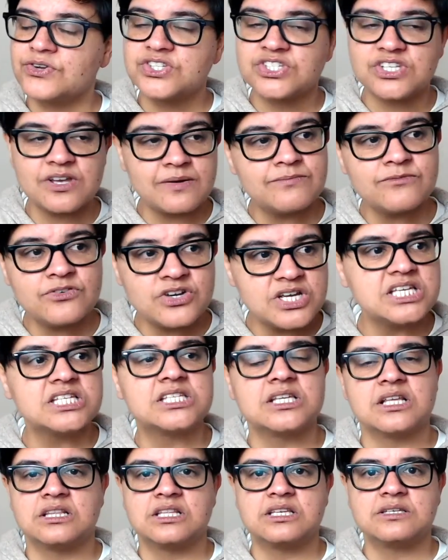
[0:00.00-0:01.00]
some
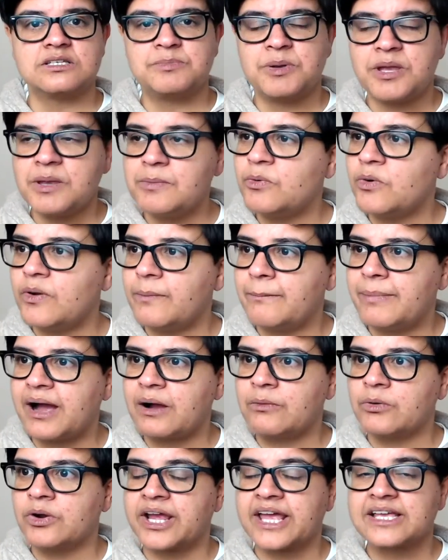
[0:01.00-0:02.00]
reason, these people in
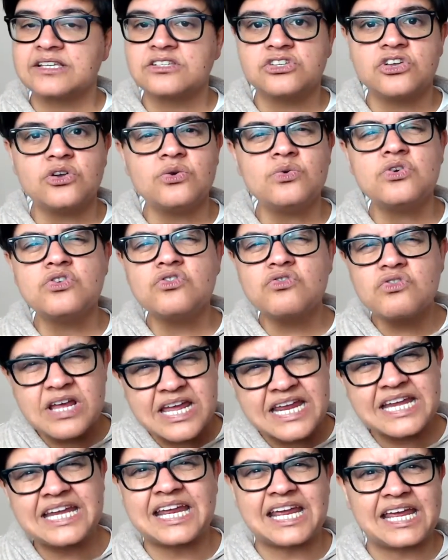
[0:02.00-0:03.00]
power get so
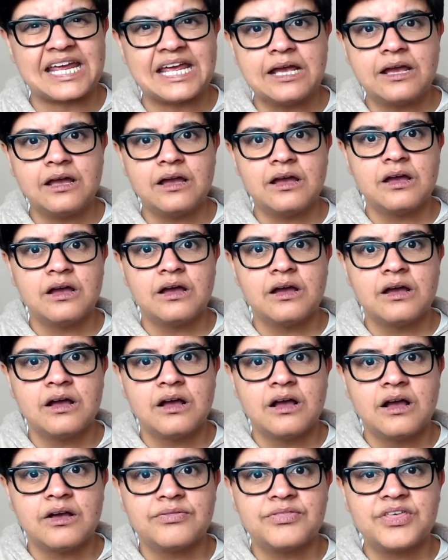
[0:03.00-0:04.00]
greedy
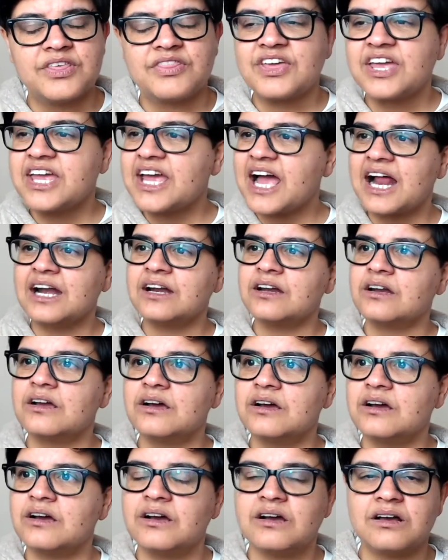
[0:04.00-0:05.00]
that they can't,
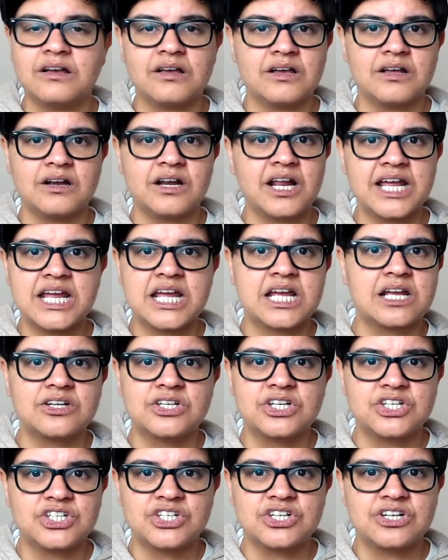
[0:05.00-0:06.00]
like,
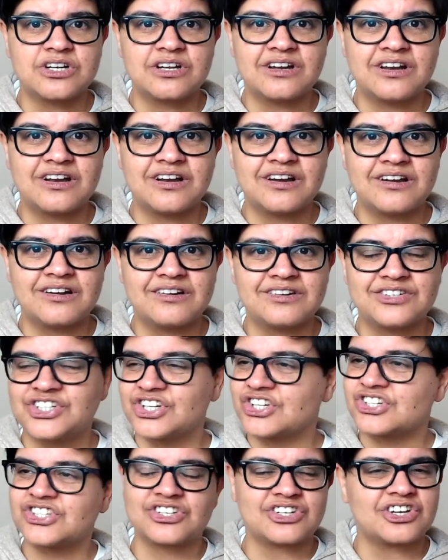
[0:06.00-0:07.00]

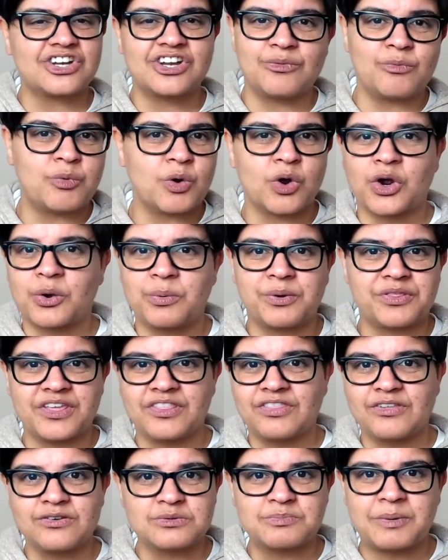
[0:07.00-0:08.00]
just work
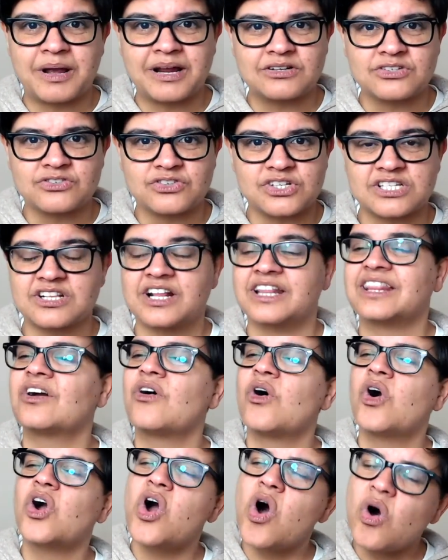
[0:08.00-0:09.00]
within those boundaries. Like, they've
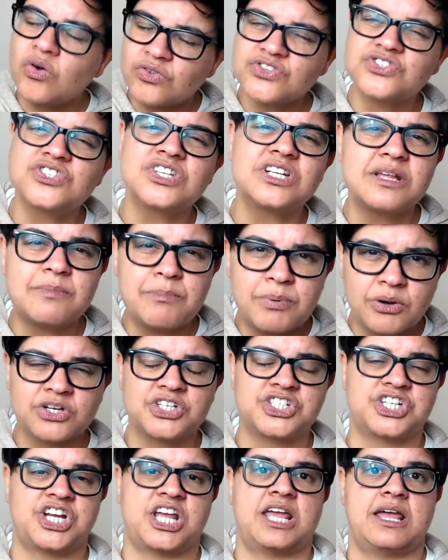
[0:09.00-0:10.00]
got to constantly
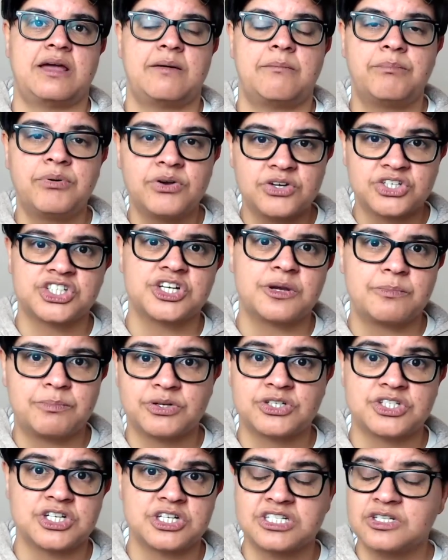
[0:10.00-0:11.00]
push it and push it and
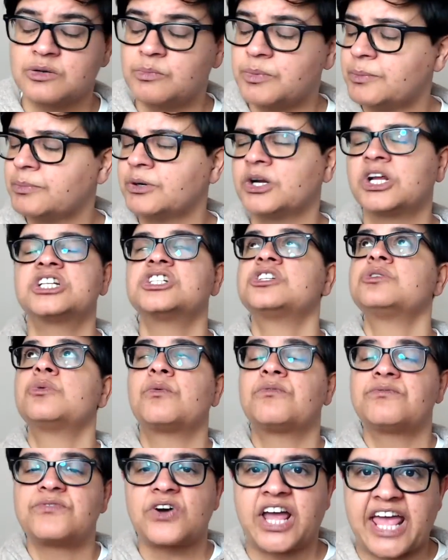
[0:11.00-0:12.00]
push it until people are like, you know
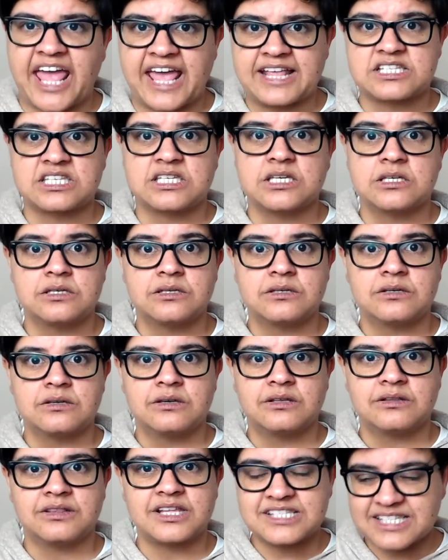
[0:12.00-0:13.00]
what, fuck it.
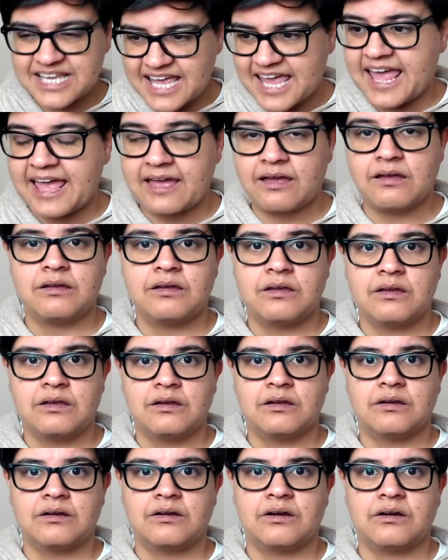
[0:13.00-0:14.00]
That's it.
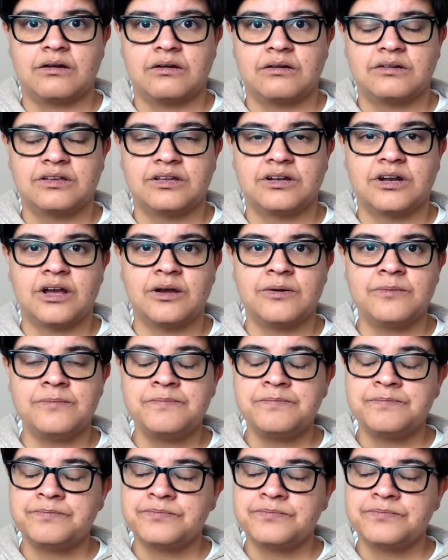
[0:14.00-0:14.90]
You know?